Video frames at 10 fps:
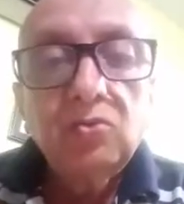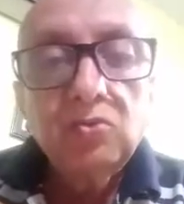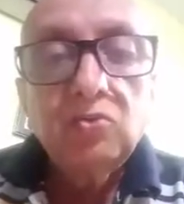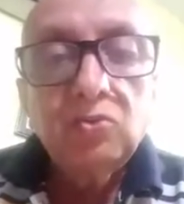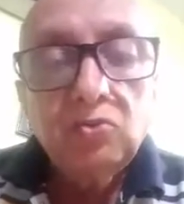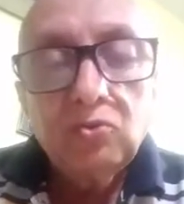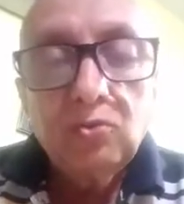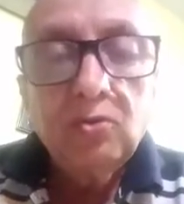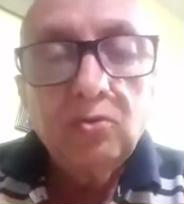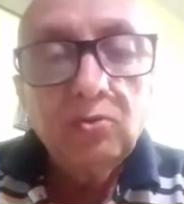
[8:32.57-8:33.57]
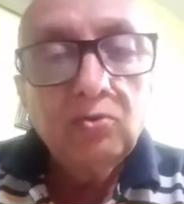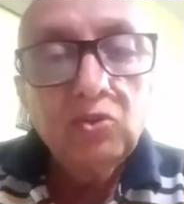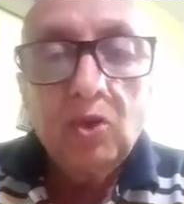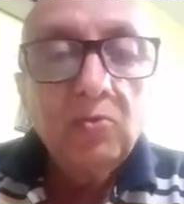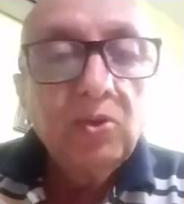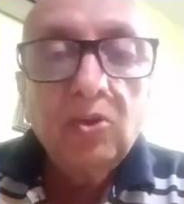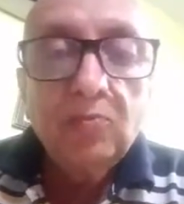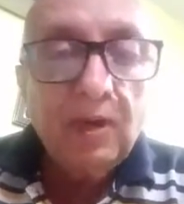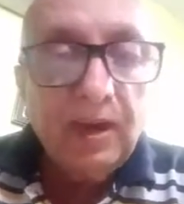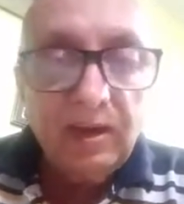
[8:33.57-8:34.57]
you join me
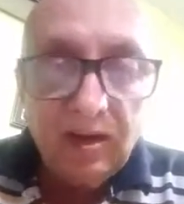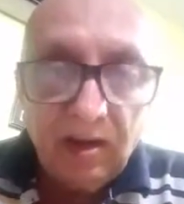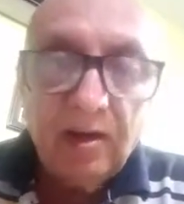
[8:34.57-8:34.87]
on my